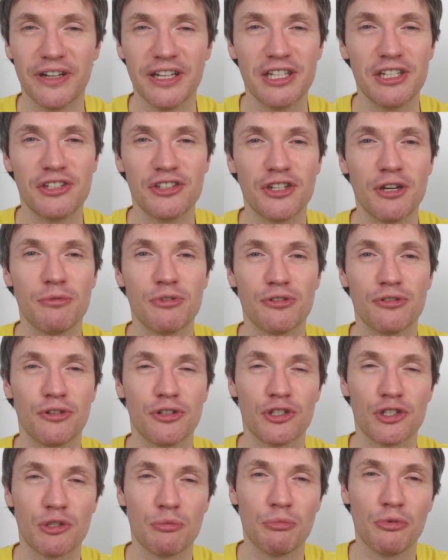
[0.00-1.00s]
Thank you so much for
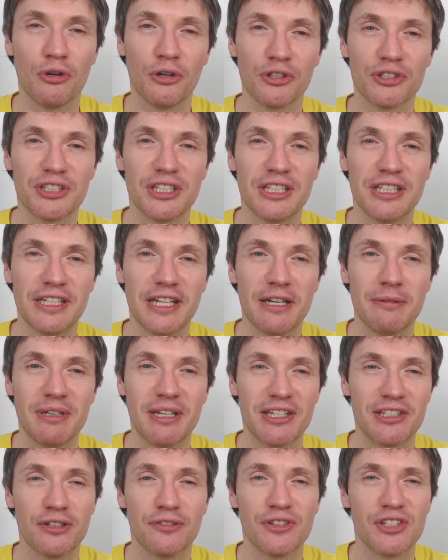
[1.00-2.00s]
all your support, and
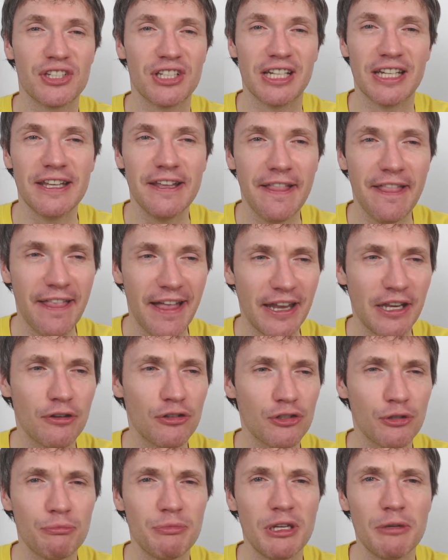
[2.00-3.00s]
yes, and obviously, I
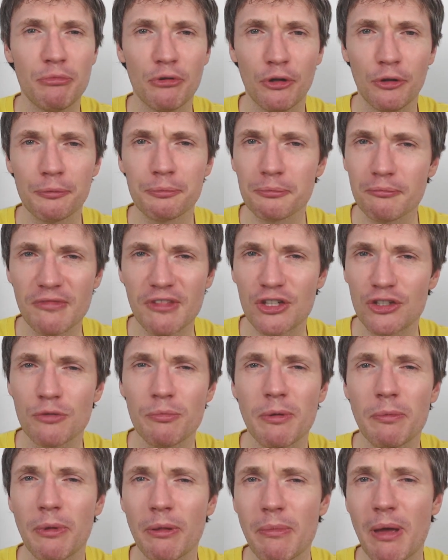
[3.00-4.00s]
know some people
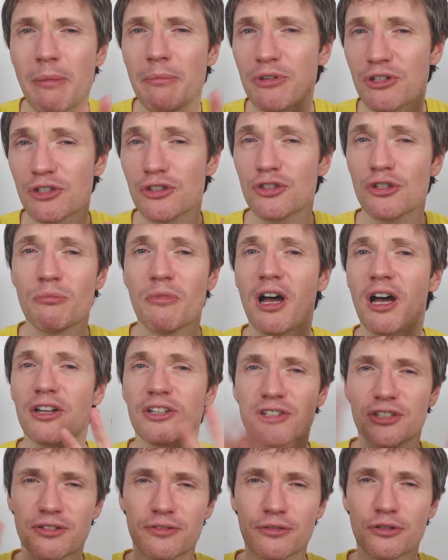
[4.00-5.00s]
are members and some
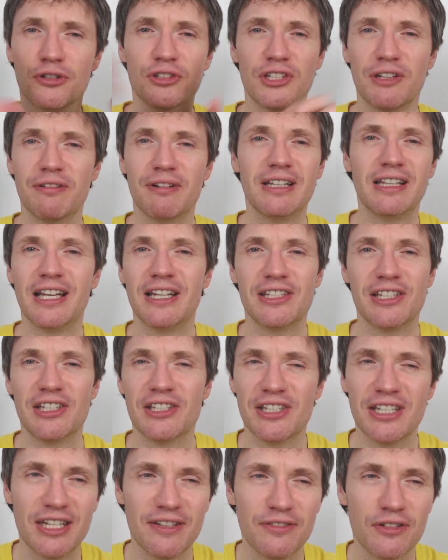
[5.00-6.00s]
aren't, and of course, I realise
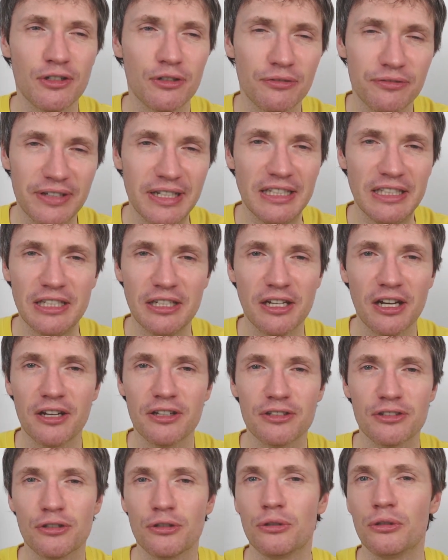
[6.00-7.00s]
it's a difficult thing, you
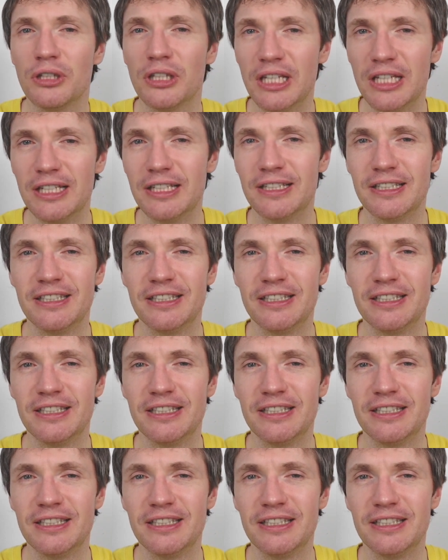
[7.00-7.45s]
can't all...